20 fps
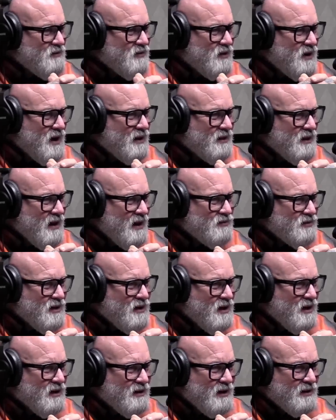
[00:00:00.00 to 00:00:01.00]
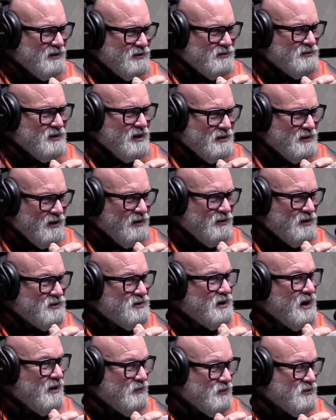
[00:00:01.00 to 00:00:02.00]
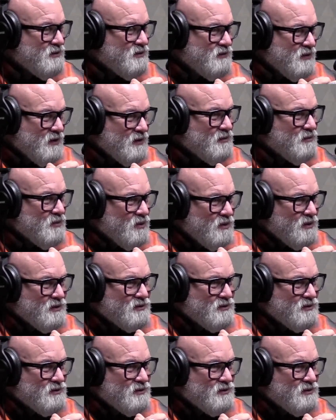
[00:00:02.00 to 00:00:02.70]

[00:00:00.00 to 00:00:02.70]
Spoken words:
on that lifestyle. Like, he was like, yo, this guy was the fucking boss.